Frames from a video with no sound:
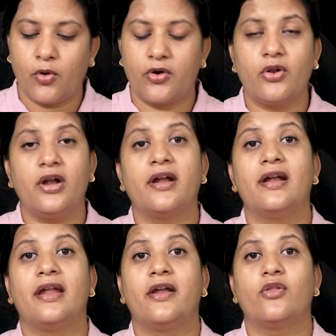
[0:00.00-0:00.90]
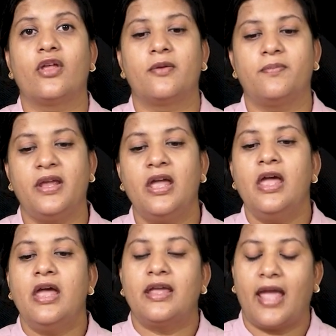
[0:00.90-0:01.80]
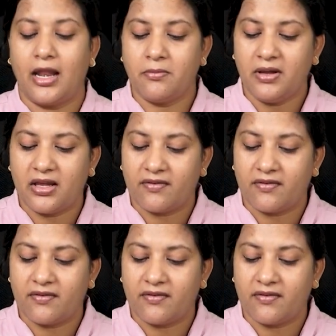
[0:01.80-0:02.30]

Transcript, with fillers: modulated radiotherapy, can be